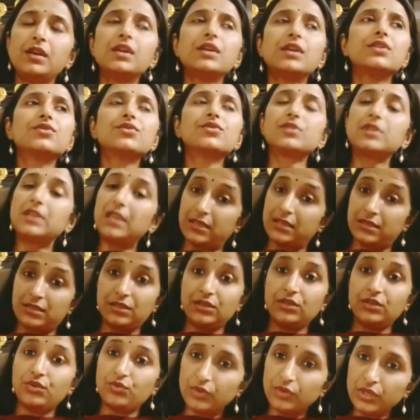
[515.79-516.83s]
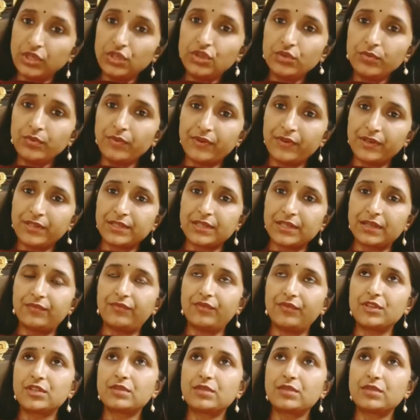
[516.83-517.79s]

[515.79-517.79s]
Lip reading: So yes, you need to be very selfish,